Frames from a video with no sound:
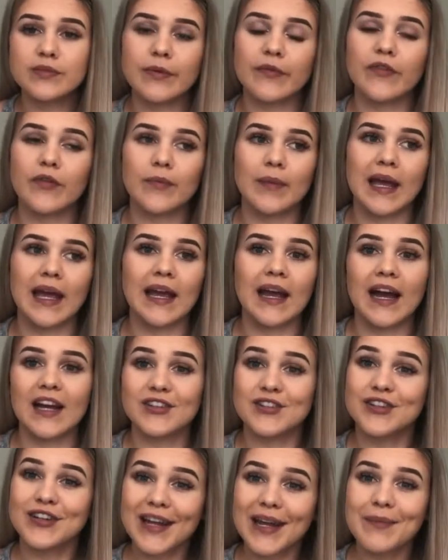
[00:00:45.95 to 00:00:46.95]
but for me, I
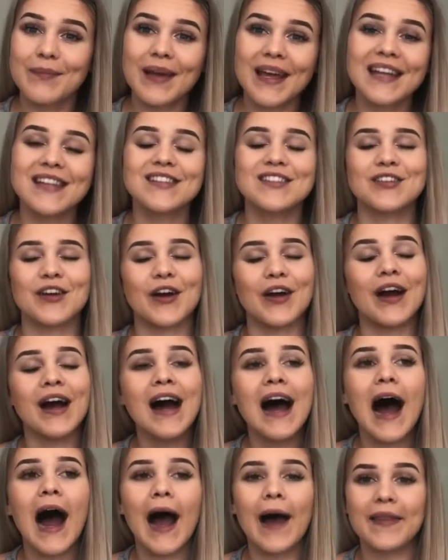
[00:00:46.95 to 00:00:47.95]
do eat meat, so
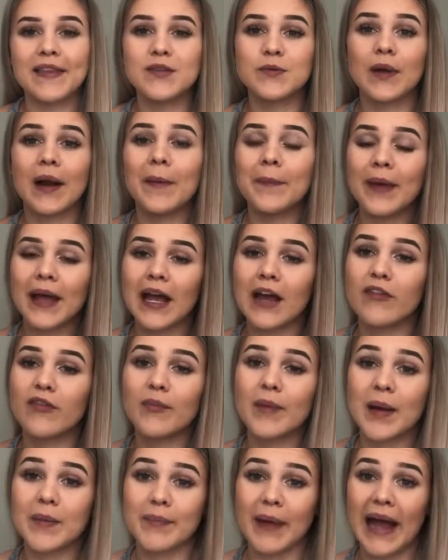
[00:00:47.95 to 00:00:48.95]
that's what I pick
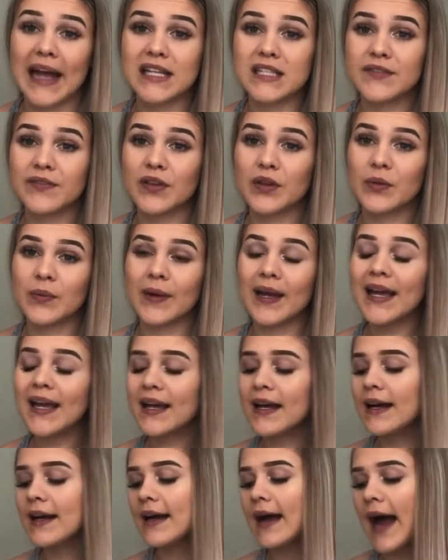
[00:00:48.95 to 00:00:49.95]
for my base for the week.